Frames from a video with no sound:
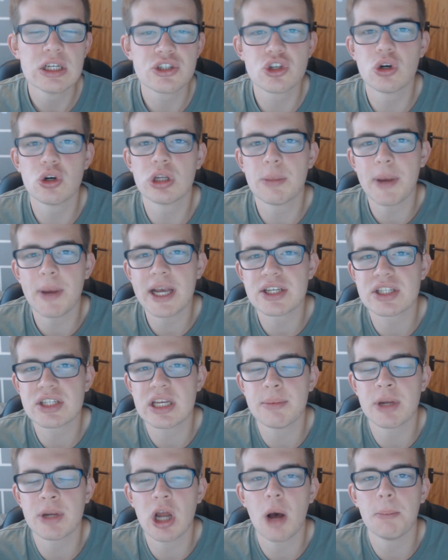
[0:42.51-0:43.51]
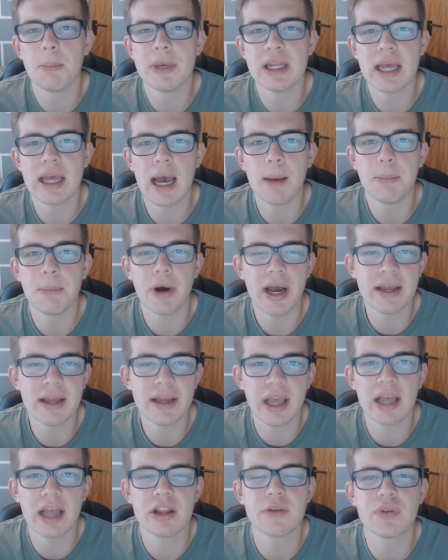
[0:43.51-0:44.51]
So the best team in Armenia, but at
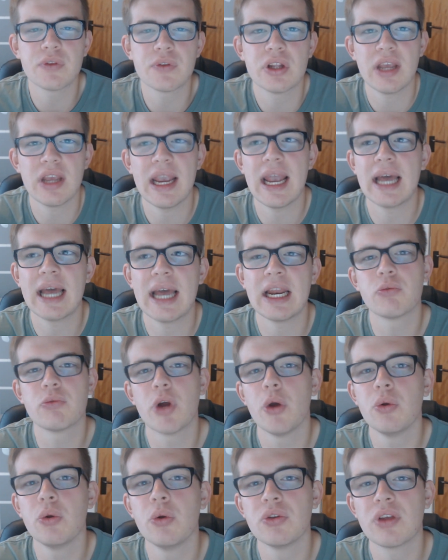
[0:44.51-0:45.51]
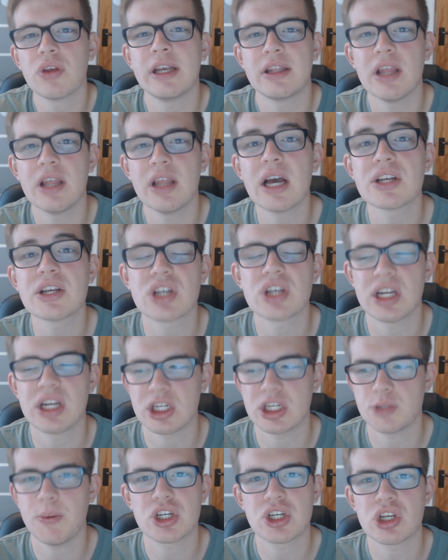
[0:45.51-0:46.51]
the end of the day, in a round like this, and
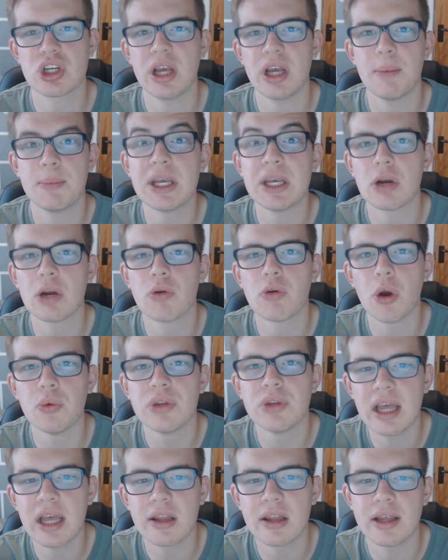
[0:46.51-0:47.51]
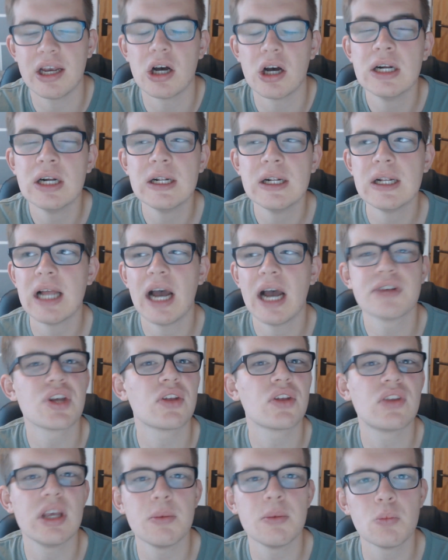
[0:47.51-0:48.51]
especially it being a round earlier, it's
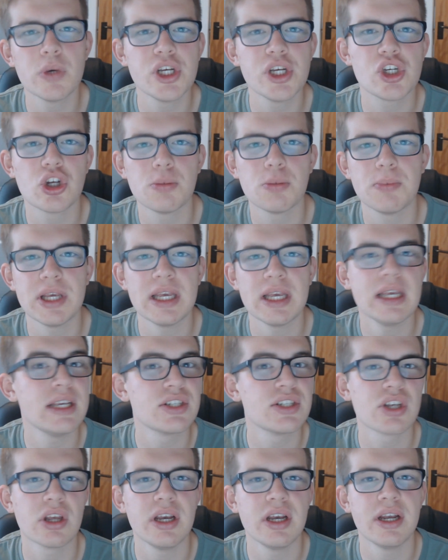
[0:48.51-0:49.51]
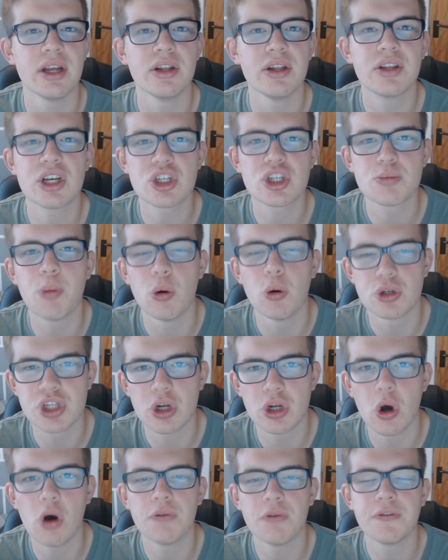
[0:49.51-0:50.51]
a team we should be easily
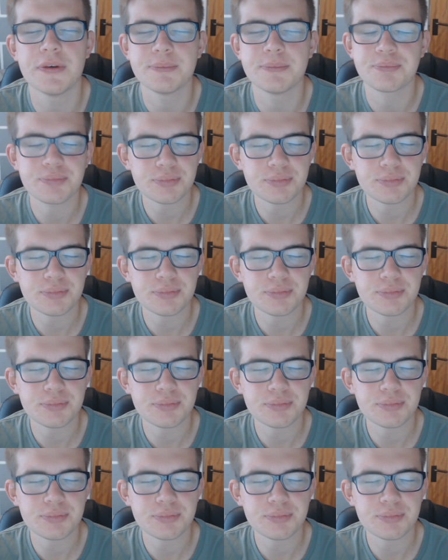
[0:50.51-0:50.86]
disposing of.